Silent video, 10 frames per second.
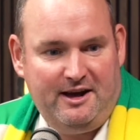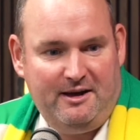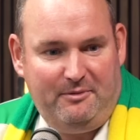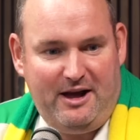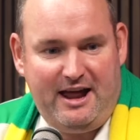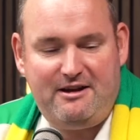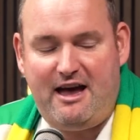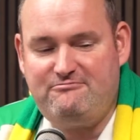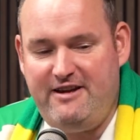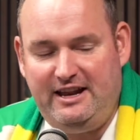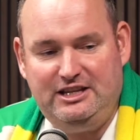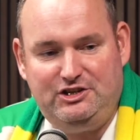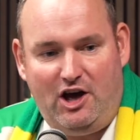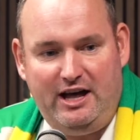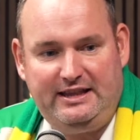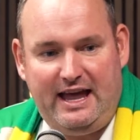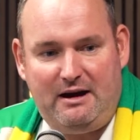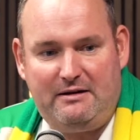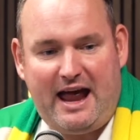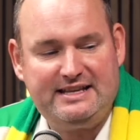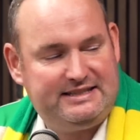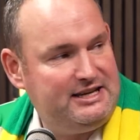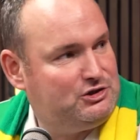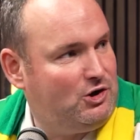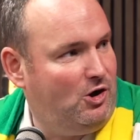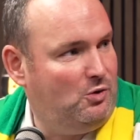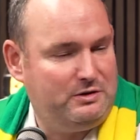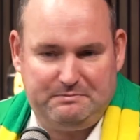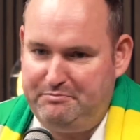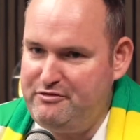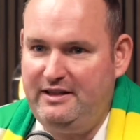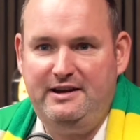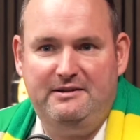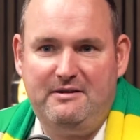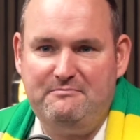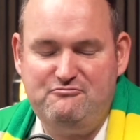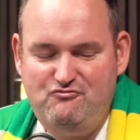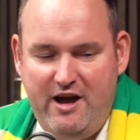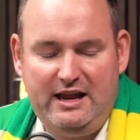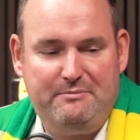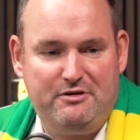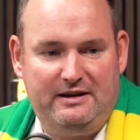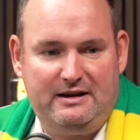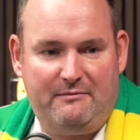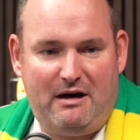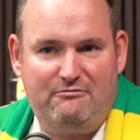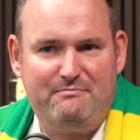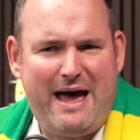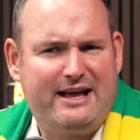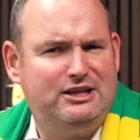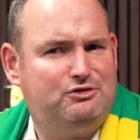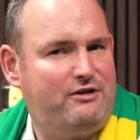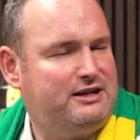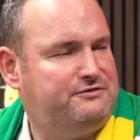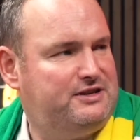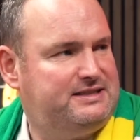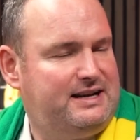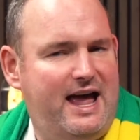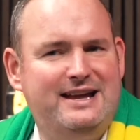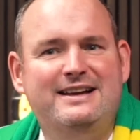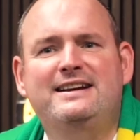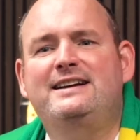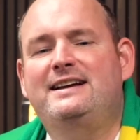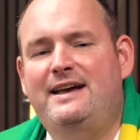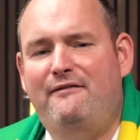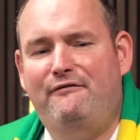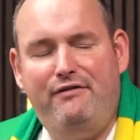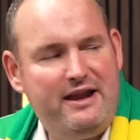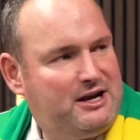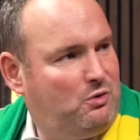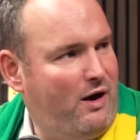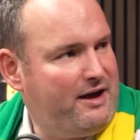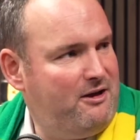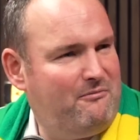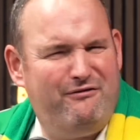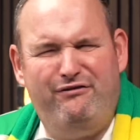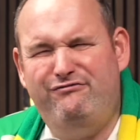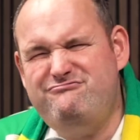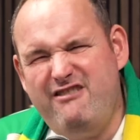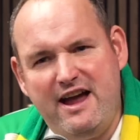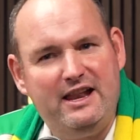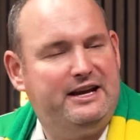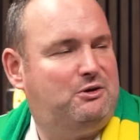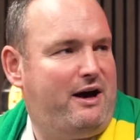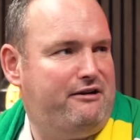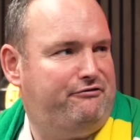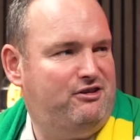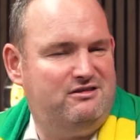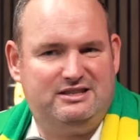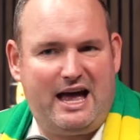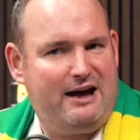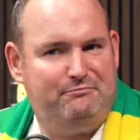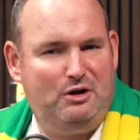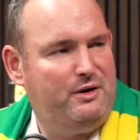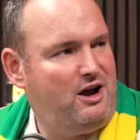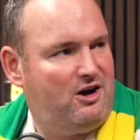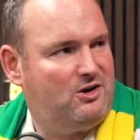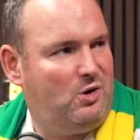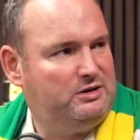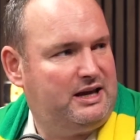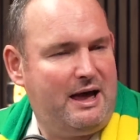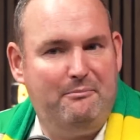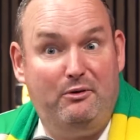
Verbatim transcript: But I really enjoyed it. And Antony's goal was brilliant, really brilliant. Marcus Rashford today, very quiet, really quiet first half, blowing out and cold again.